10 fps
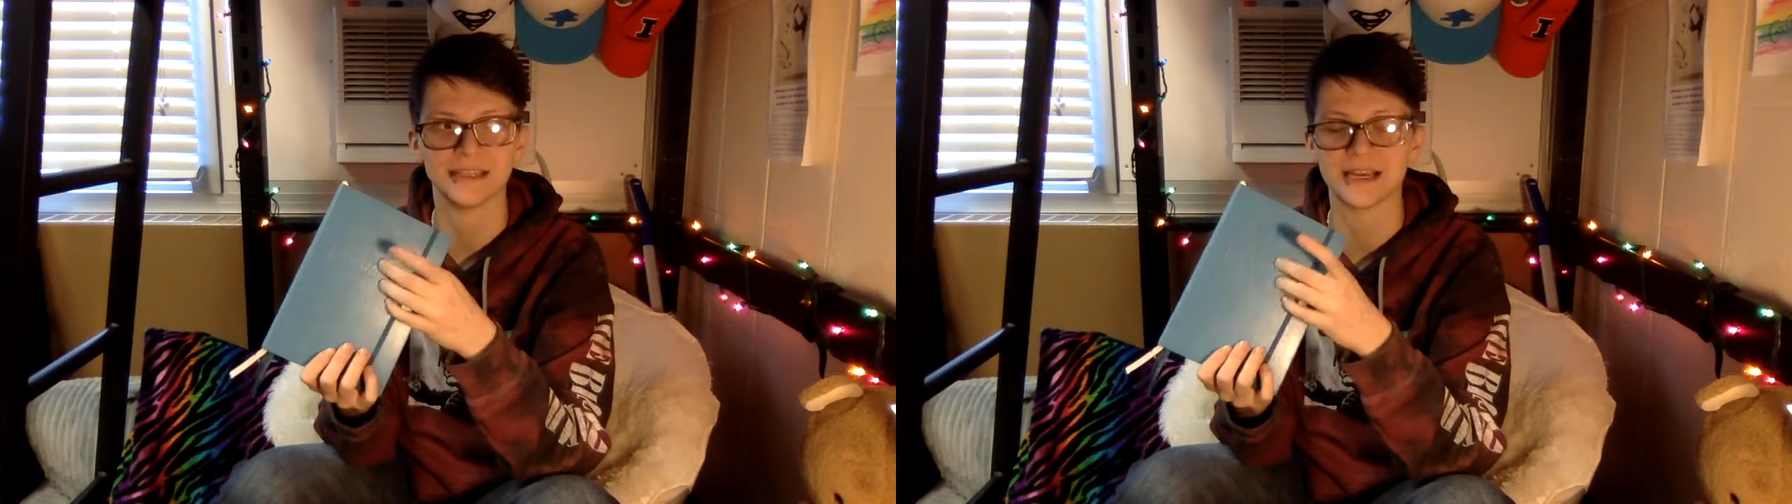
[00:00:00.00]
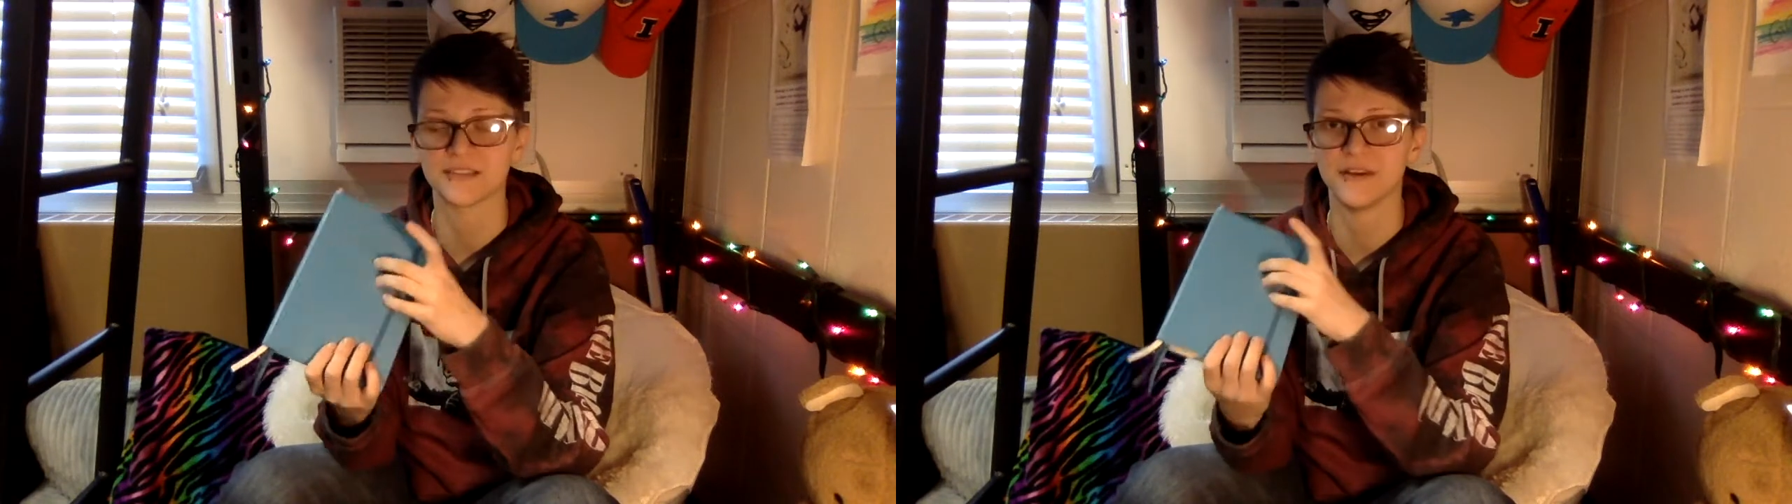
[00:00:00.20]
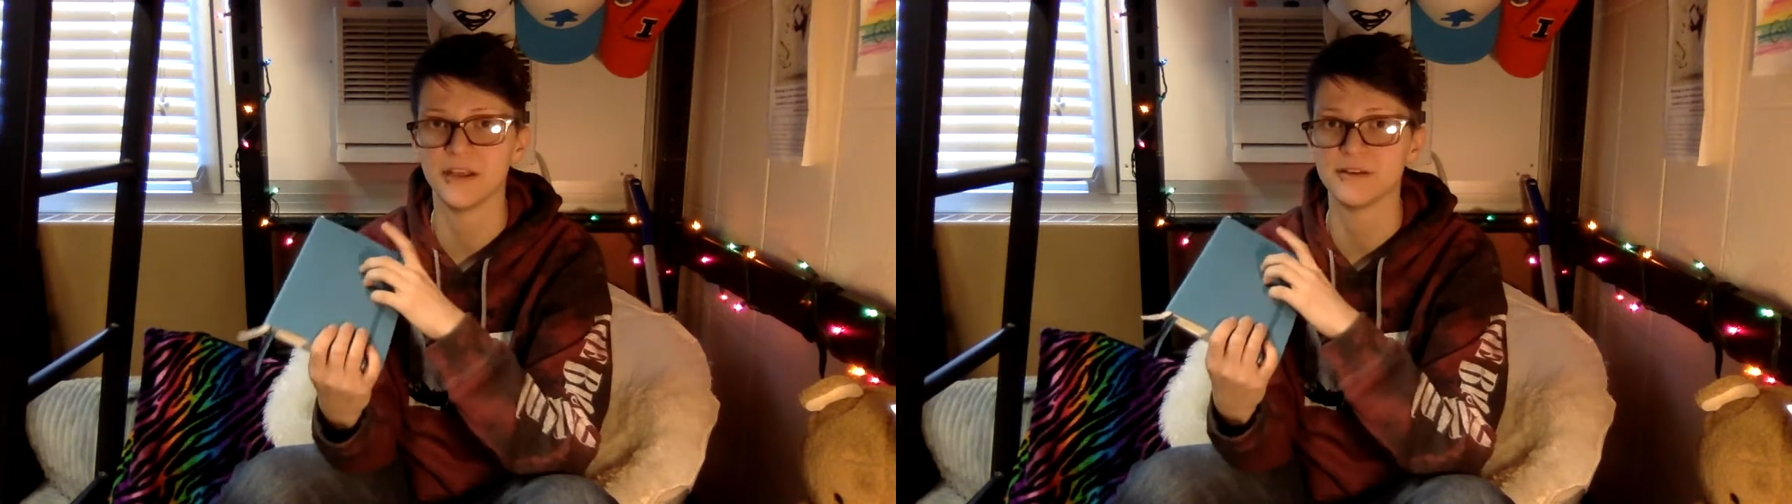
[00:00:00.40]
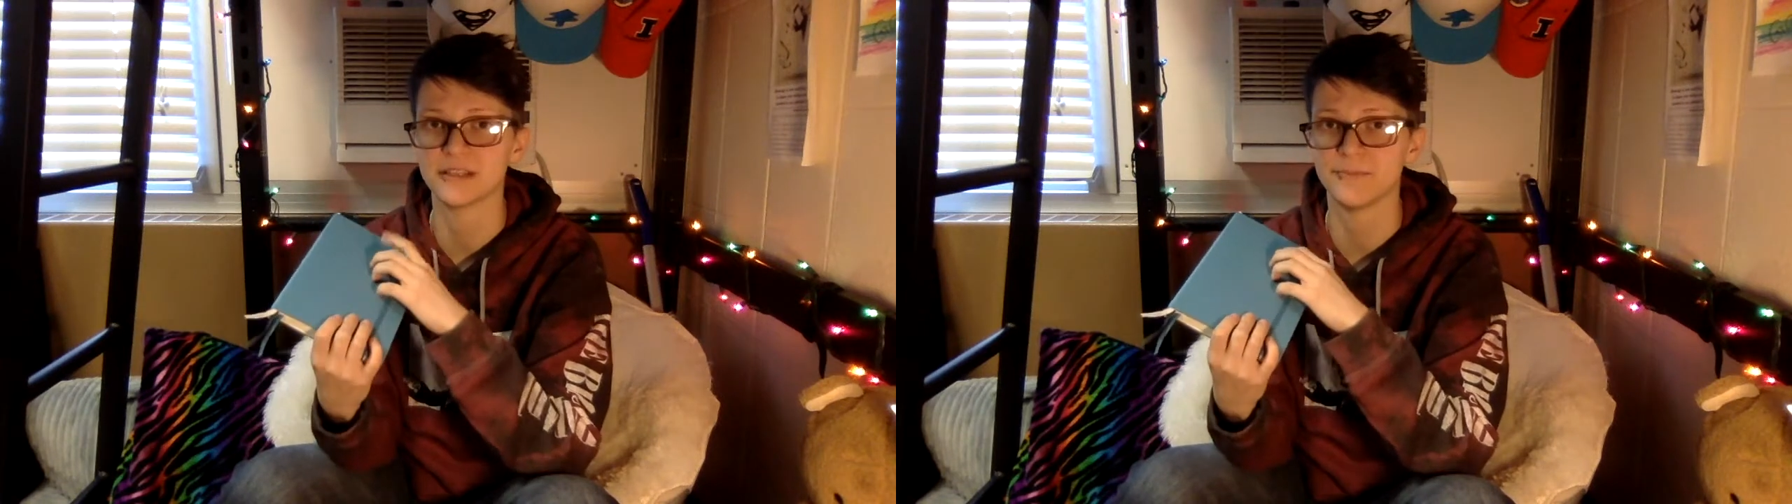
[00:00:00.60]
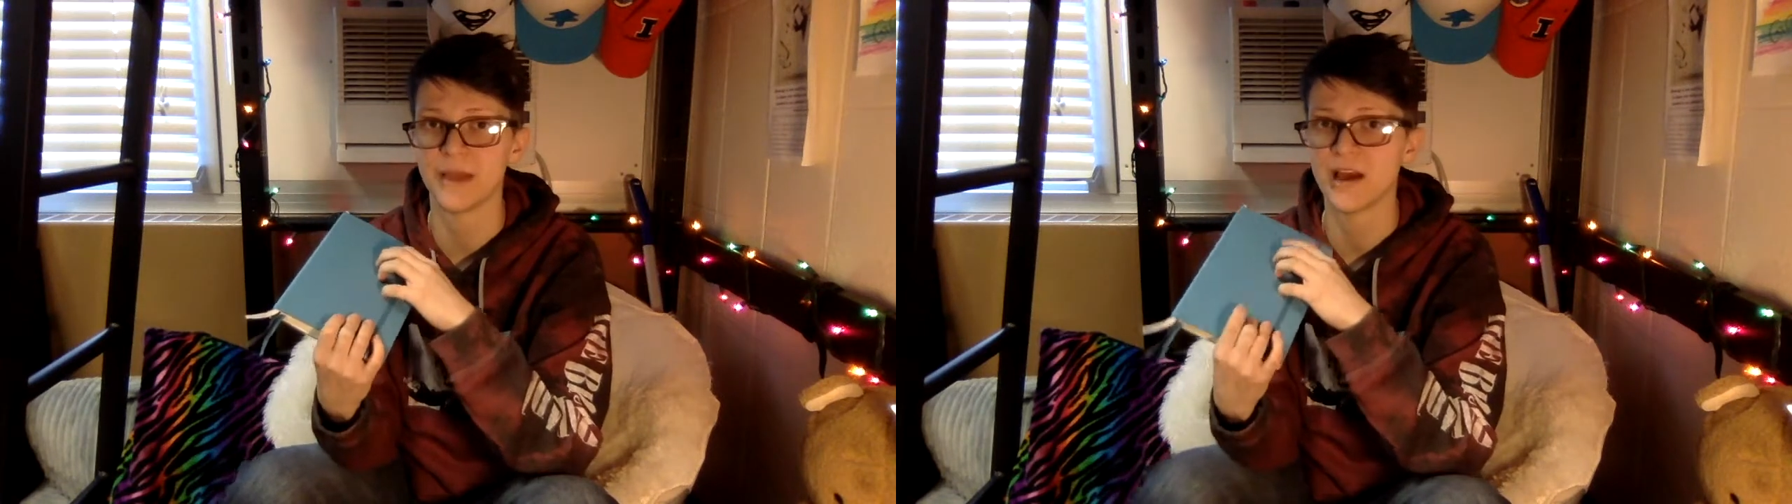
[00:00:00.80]
the next video is
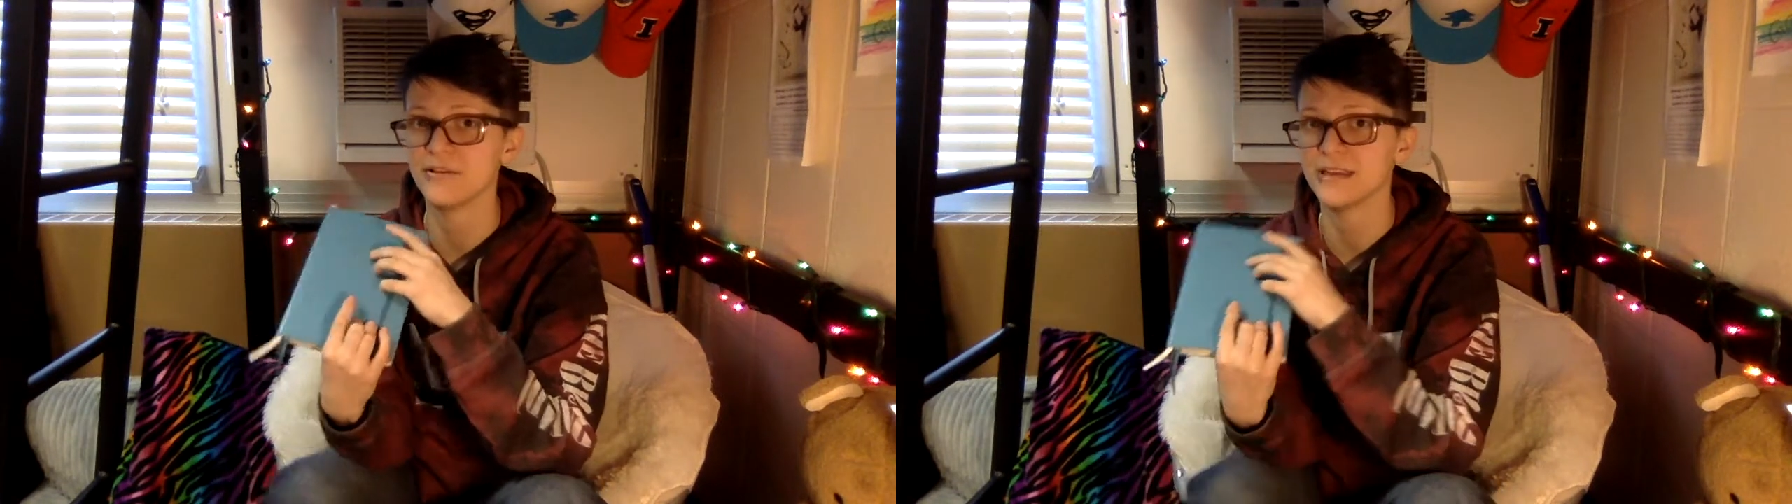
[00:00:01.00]
about.